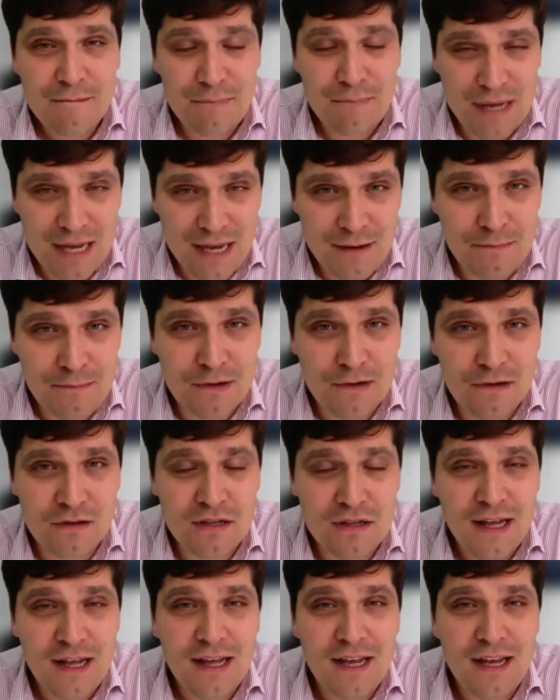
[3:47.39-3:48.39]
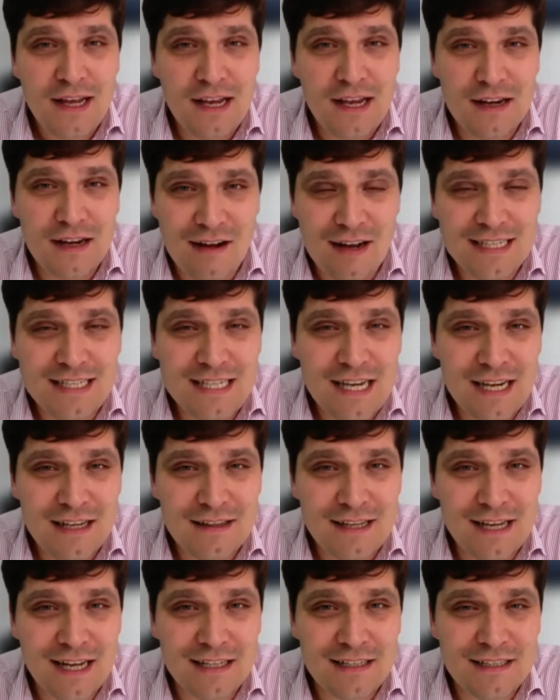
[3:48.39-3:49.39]
people in
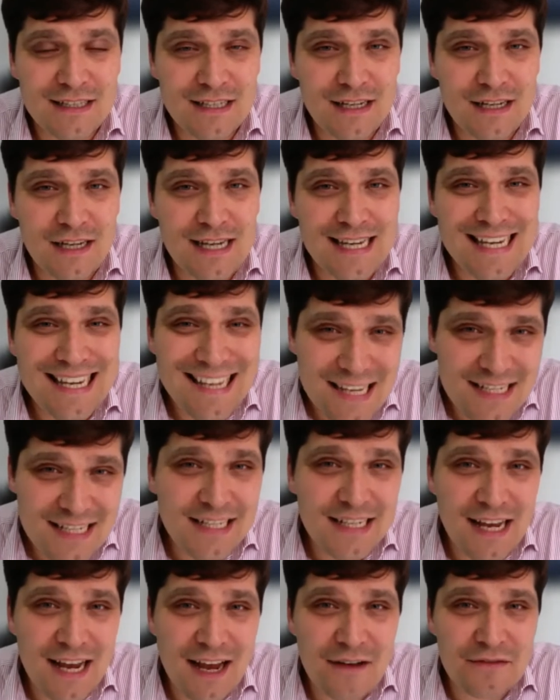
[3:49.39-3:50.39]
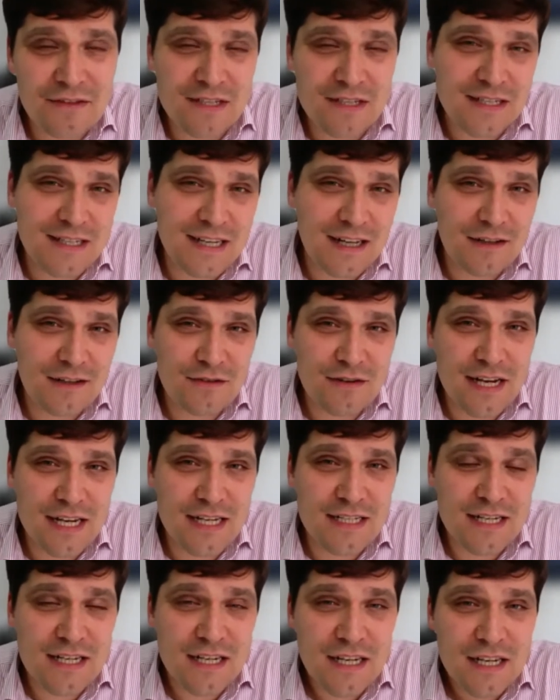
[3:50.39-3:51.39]
IT that easily have the
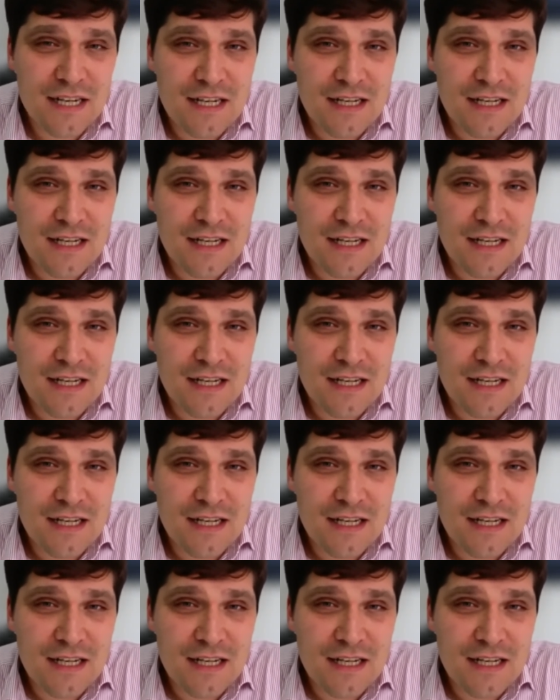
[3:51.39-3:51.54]
salaries